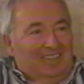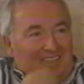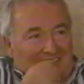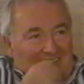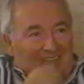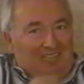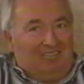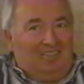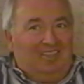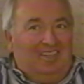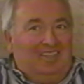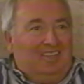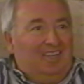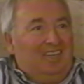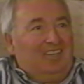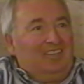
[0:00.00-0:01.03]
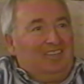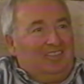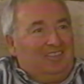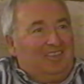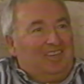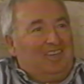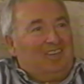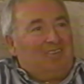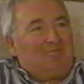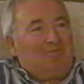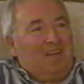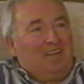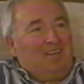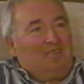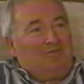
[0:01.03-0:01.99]
And I used to eat that and drink
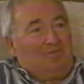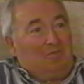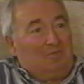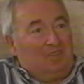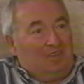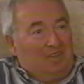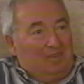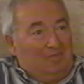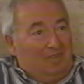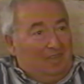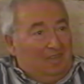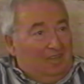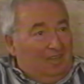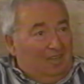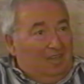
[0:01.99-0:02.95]
water from the river.